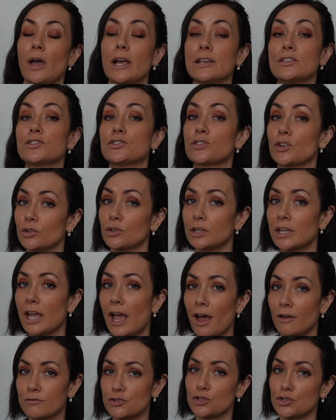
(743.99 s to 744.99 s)
I certainly
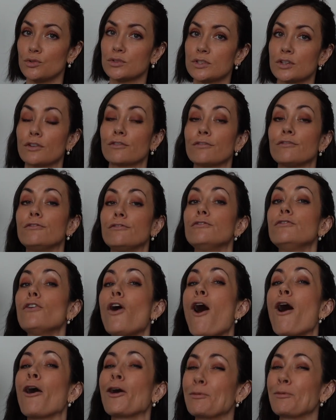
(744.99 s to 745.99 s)
have shoes that are
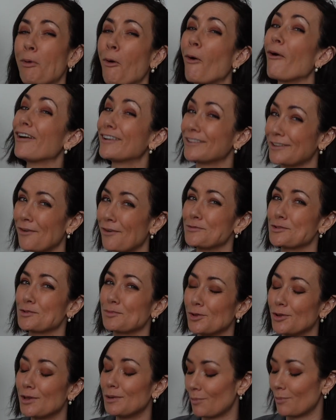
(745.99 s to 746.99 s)
far more
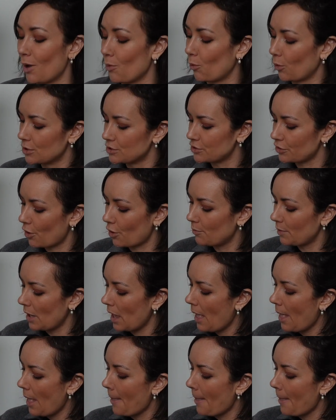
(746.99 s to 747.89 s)
uncomfortable in my wardrobe,